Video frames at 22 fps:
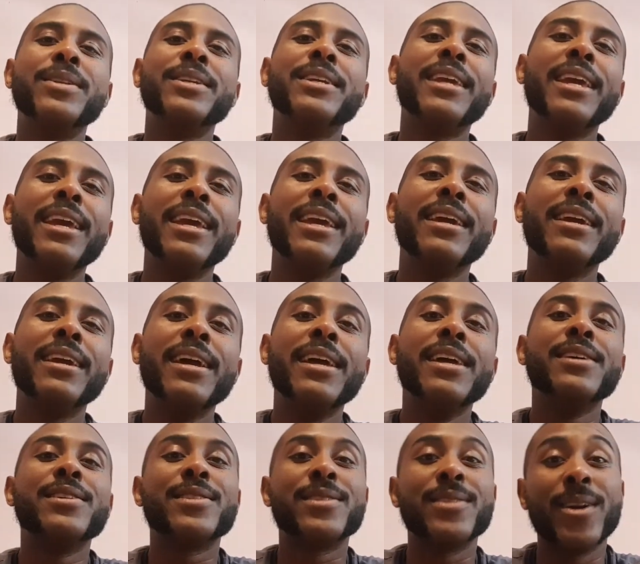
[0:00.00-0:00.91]
and the Demon
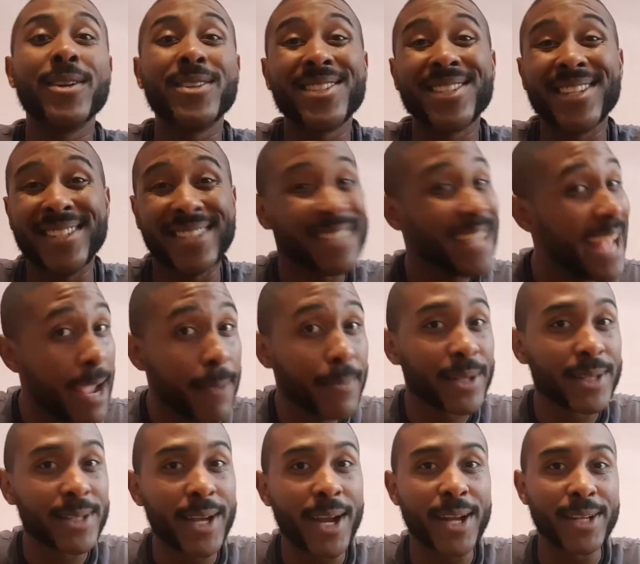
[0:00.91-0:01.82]
King
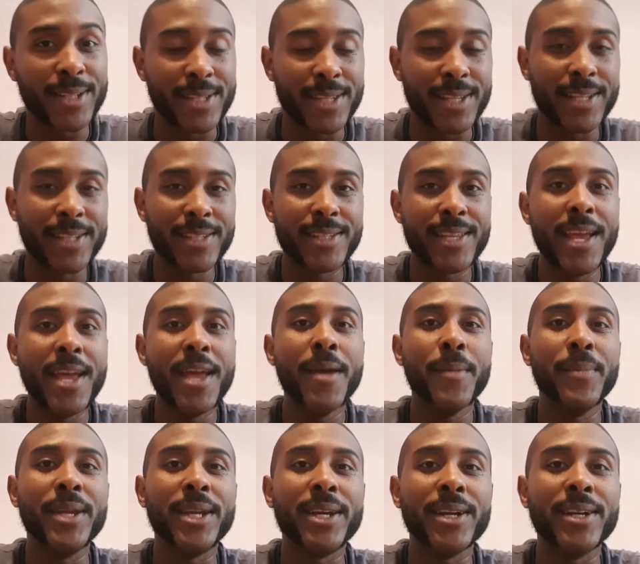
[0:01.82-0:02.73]
starts to sabotage
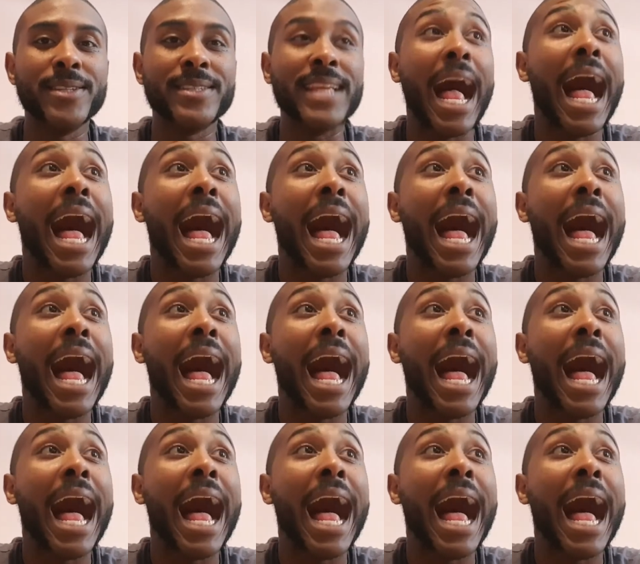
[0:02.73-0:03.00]
this